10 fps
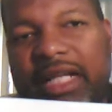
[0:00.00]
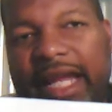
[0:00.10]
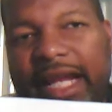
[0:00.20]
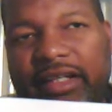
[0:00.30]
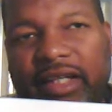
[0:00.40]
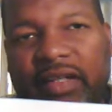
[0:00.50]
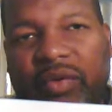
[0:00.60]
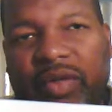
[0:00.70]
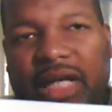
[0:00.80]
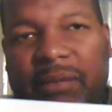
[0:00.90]
18
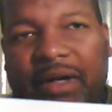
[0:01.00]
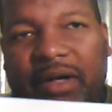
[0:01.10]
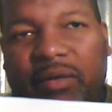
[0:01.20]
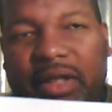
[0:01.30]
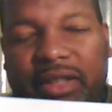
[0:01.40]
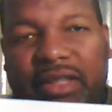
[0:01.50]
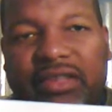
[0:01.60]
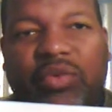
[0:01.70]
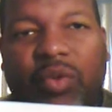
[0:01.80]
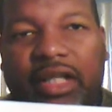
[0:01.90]
going up by 1
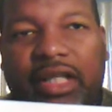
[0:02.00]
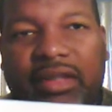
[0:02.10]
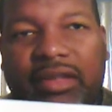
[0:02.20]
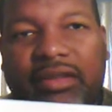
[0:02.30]
is 20,